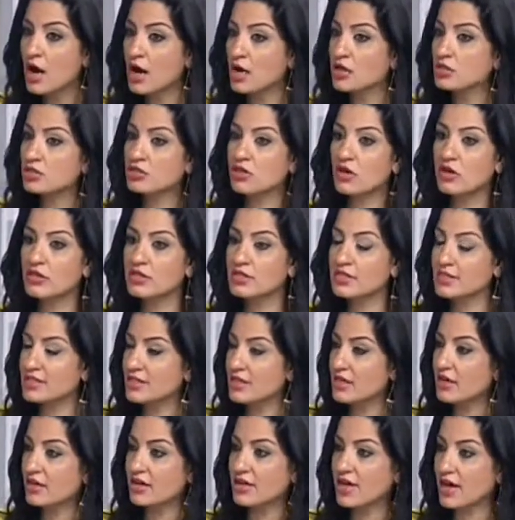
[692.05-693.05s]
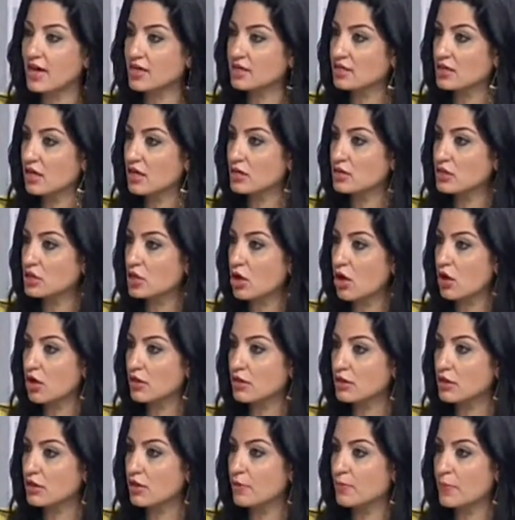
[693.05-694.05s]
I saw the tear gas, I
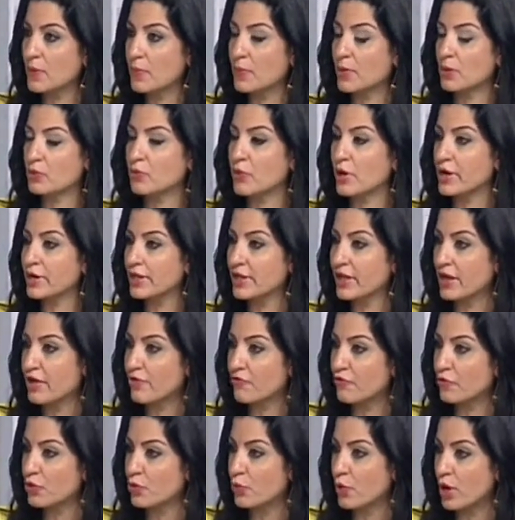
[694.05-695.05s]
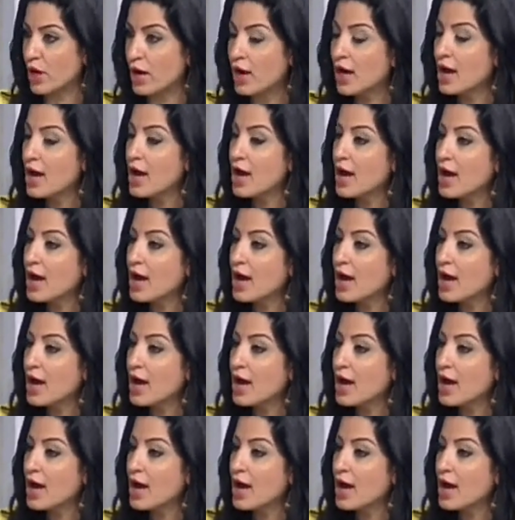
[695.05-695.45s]
saw the people running everywhere.